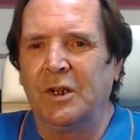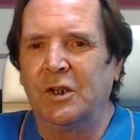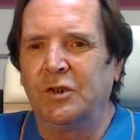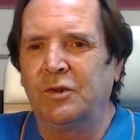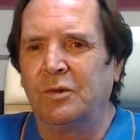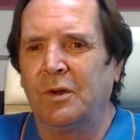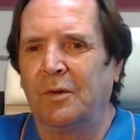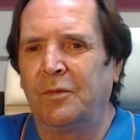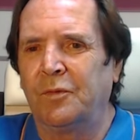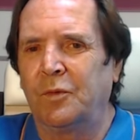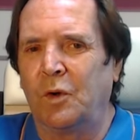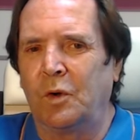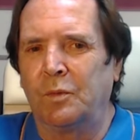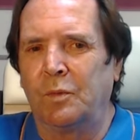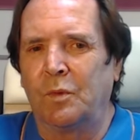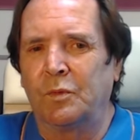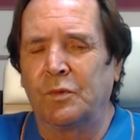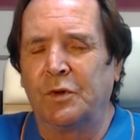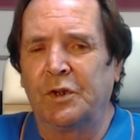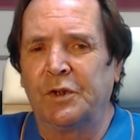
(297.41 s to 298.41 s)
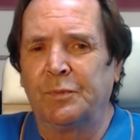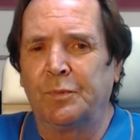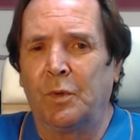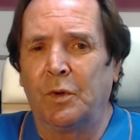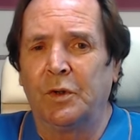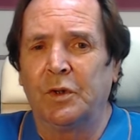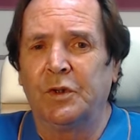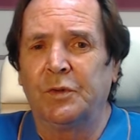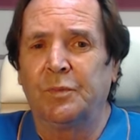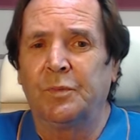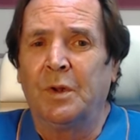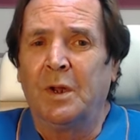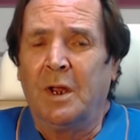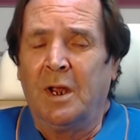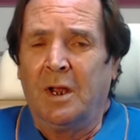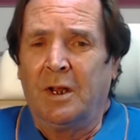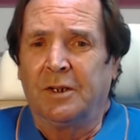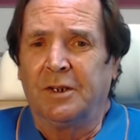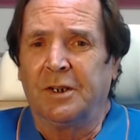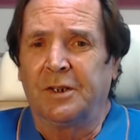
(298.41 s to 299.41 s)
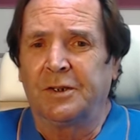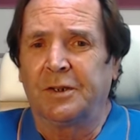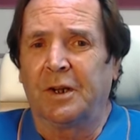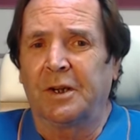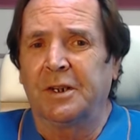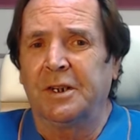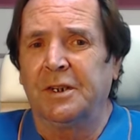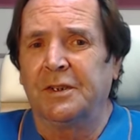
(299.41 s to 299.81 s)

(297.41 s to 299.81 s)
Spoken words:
issue a formal response to Turkey's